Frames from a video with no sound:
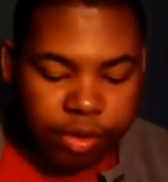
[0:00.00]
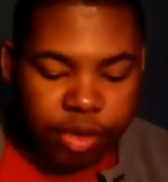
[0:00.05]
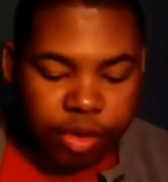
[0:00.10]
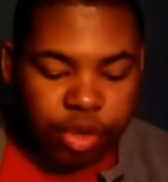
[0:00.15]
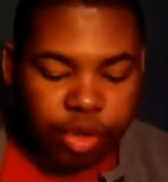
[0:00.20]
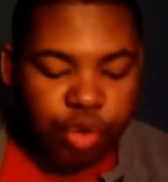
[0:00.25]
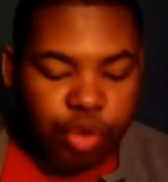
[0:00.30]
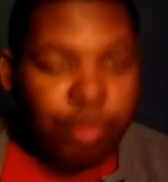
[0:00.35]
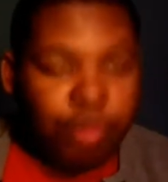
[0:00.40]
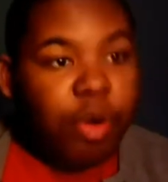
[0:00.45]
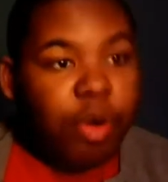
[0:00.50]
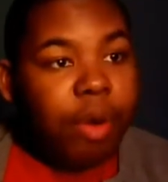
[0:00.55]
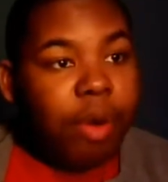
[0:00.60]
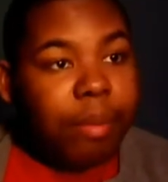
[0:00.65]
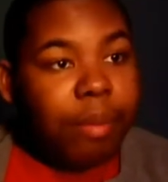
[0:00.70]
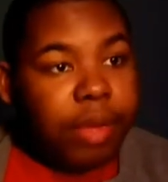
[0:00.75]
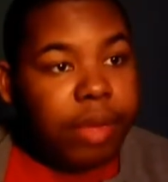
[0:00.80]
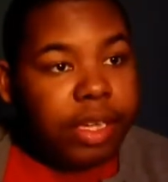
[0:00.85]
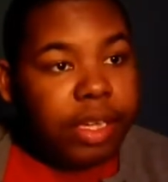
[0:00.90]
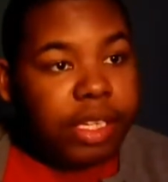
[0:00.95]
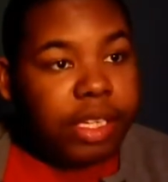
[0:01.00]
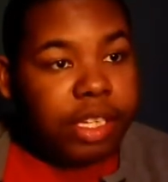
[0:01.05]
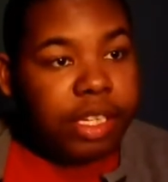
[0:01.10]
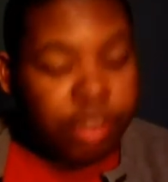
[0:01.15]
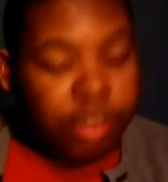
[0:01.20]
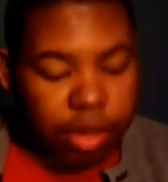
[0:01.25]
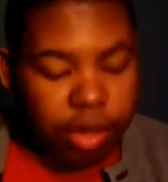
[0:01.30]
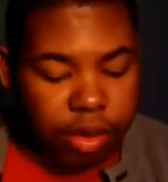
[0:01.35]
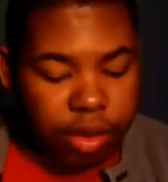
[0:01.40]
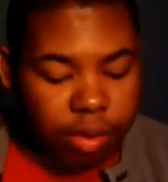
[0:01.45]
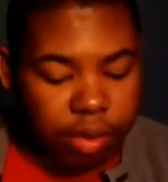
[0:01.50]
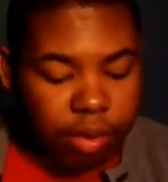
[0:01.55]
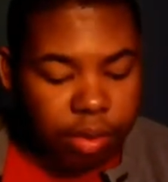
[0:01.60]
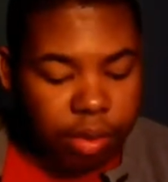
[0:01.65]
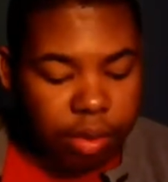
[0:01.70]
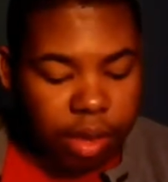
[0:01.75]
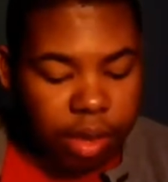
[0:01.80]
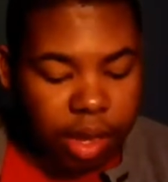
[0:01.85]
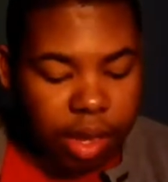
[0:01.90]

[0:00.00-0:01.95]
2 more books to show you,